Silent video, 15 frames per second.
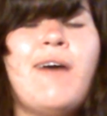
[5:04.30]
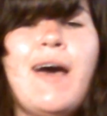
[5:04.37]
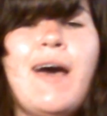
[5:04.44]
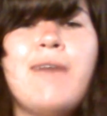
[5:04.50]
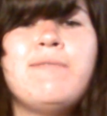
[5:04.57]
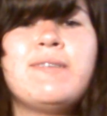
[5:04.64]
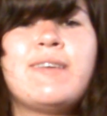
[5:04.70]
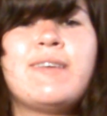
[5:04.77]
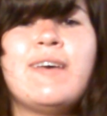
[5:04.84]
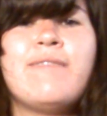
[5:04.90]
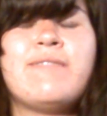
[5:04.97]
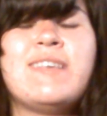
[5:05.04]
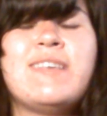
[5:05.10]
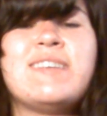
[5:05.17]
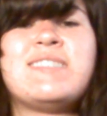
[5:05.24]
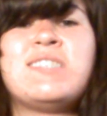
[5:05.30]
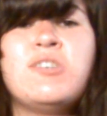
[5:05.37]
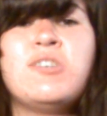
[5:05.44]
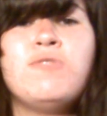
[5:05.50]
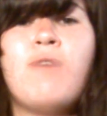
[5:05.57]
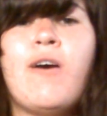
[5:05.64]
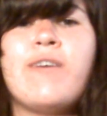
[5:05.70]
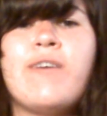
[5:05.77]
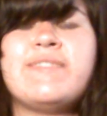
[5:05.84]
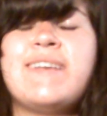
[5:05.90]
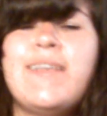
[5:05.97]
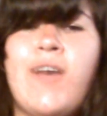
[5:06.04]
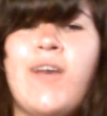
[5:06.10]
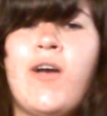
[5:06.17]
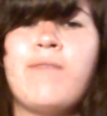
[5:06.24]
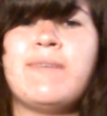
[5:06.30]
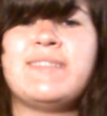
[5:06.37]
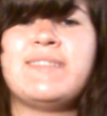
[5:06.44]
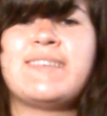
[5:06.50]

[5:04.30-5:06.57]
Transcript: I would give this 2 hearts on the heart rate